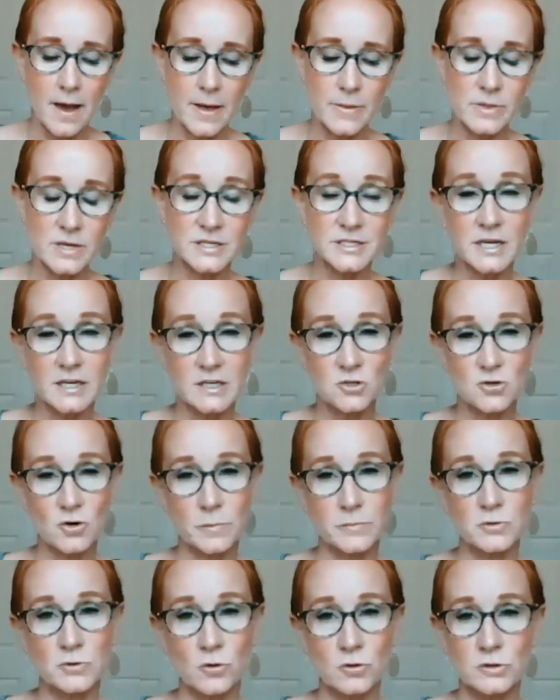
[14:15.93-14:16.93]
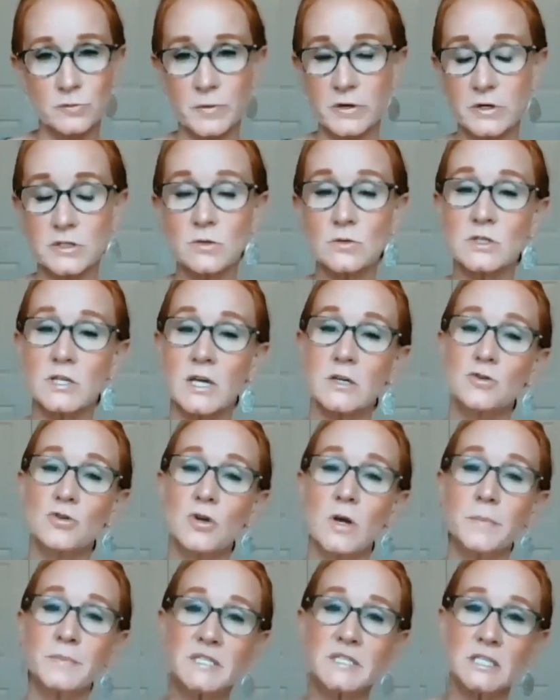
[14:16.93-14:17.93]
And then 10 drops rosemary. So 10
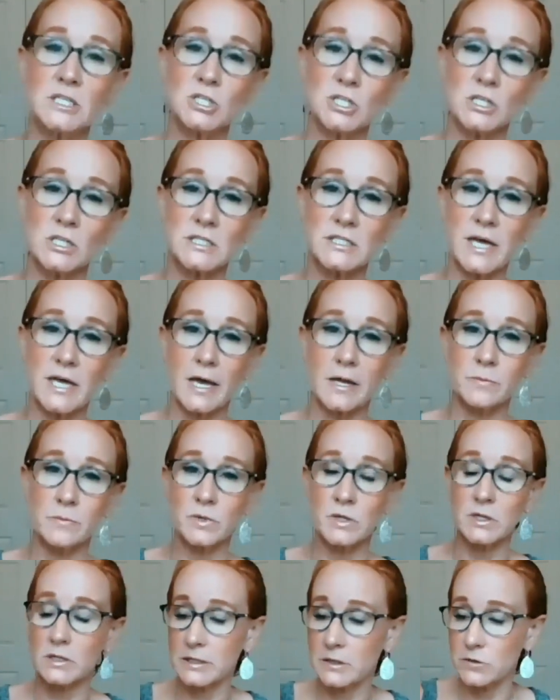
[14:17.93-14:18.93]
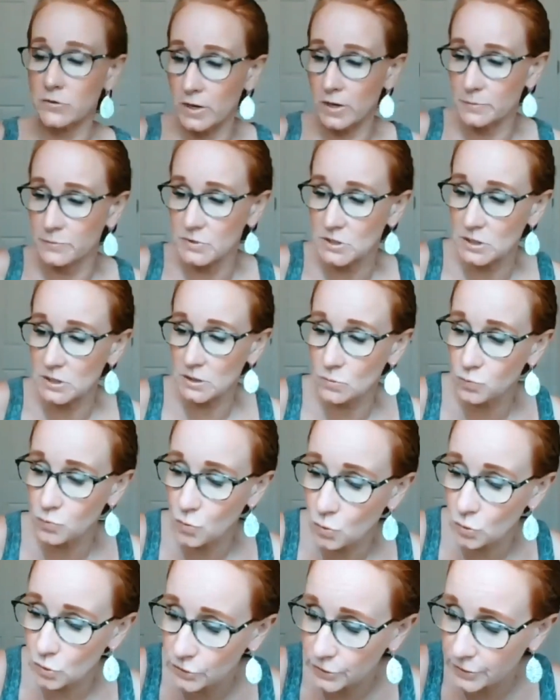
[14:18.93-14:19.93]
drops each in a 10 milliliter empty
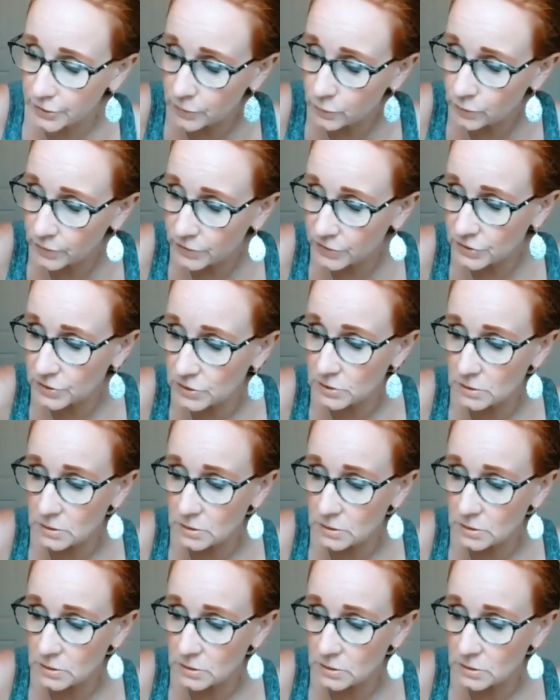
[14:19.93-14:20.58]
roller with